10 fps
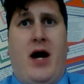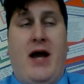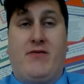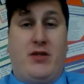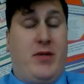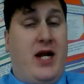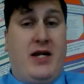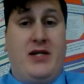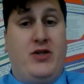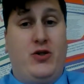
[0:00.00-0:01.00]
i have some that i
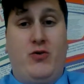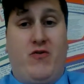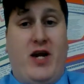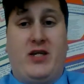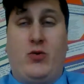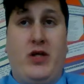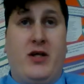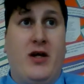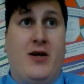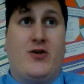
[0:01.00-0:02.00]
need to do for next
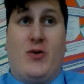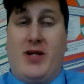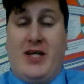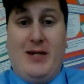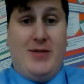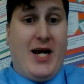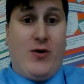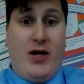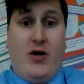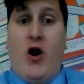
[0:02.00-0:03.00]
week so i'm going to keep
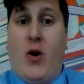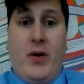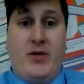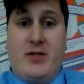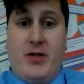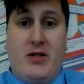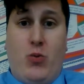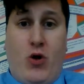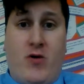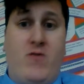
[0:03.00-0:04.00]
decorating the hallway with some of these
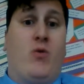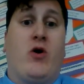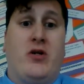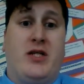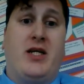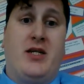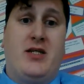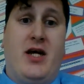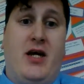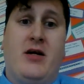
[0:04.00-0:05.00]
wonderful words the kids
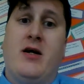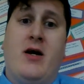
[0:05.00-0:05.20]
say